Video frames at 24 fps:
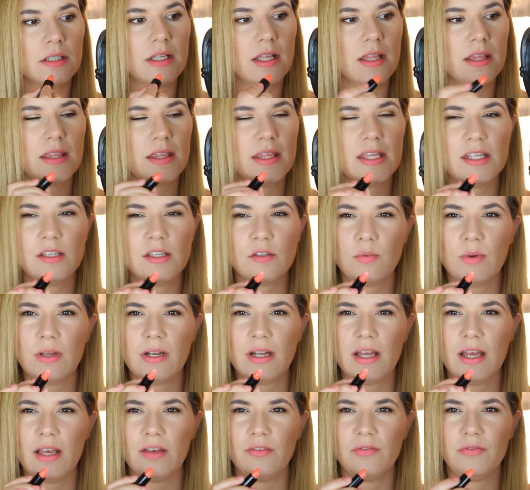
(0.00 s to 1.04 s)
And this
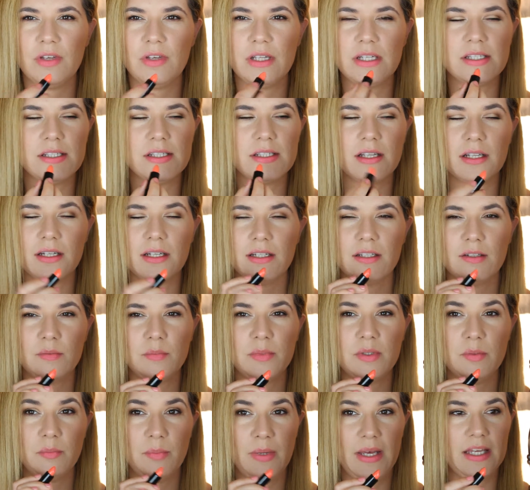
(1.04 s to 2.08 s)
one I feel is a
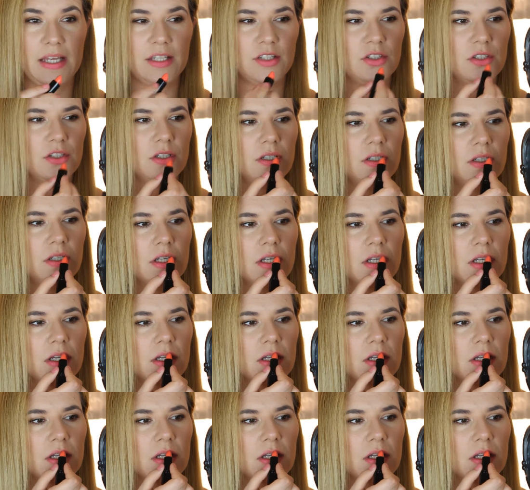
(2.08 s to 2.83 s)
little bit patchy.